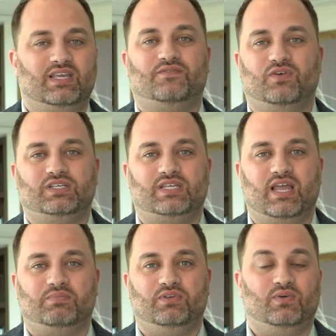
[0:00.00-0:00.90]
say, for
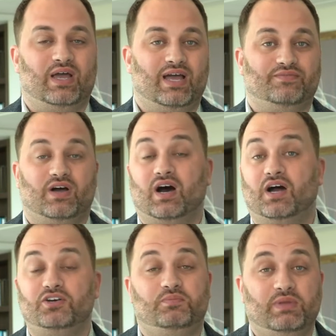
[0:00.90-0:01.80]
example, you have
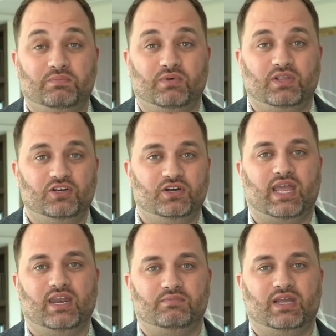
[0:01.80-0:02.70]
100 people in your
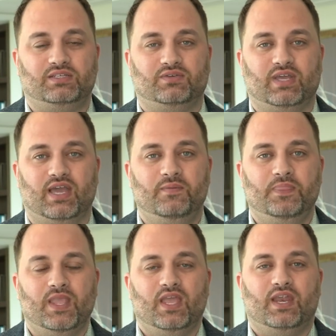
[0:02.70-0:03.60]
database, okay?
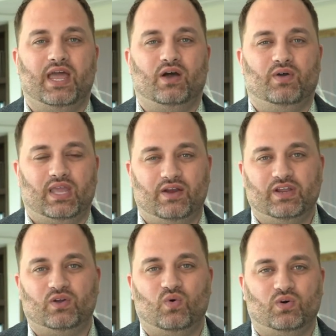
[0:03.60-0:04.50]
Now,
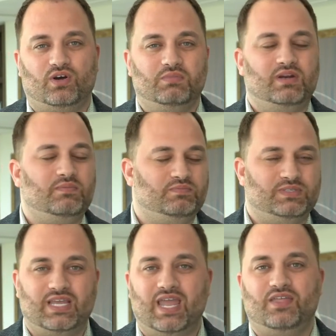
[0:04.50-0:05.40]
every quarter, I'm going to
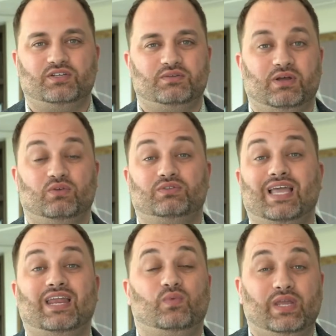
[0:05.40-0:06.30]
say there's about
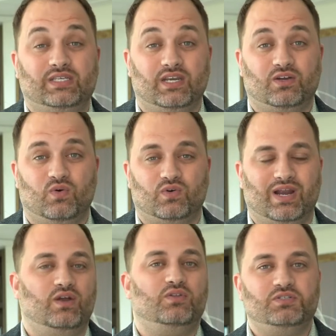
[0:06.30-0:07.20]
10 weeks in a quarter.
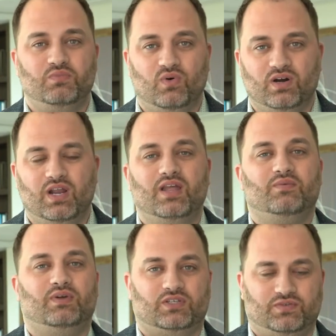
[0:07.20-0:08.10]
I know there's more,
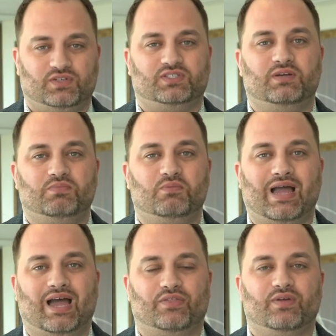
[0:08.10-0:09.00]
but just for simple
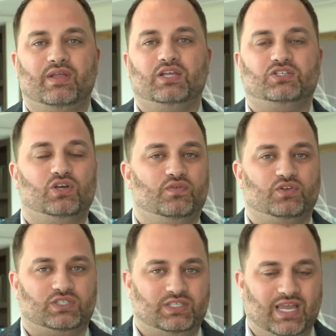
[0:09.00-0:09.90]
math. So if
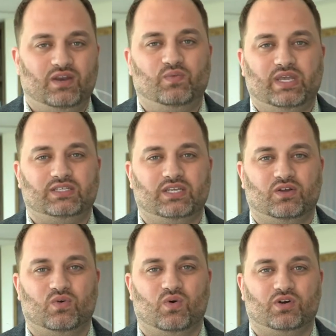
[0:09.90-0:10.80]
there's 10 weeks in a
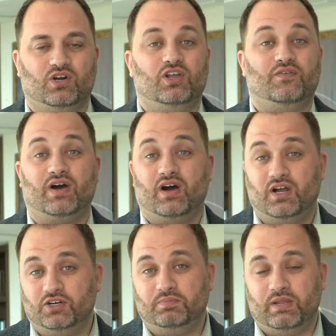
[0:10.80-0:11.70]
quarter and you have
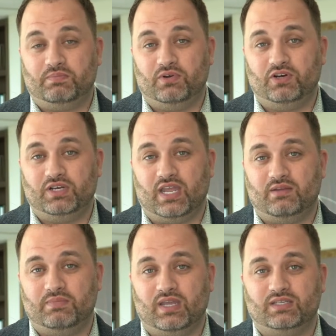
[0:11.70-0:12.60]
100 people in your
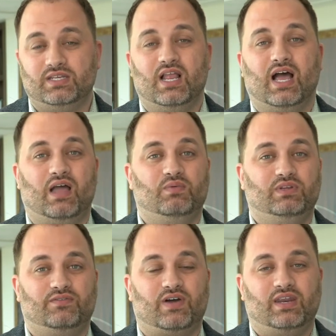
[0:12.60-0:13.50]
database, I would
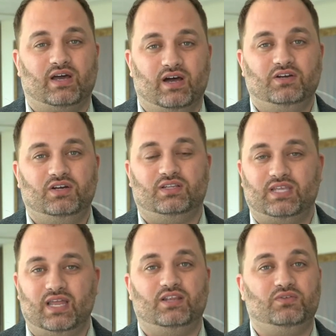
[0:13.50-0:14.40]
divide
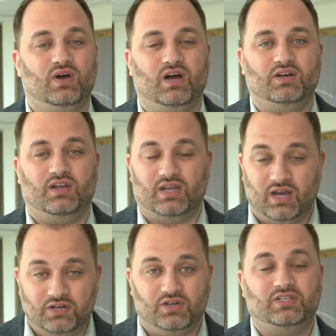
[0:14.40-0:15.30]
110 into
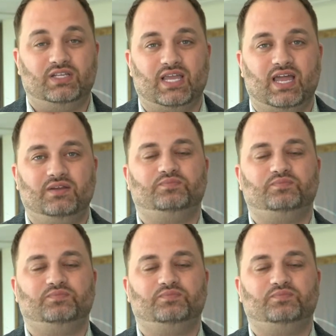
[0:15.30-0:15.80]
100 into 10,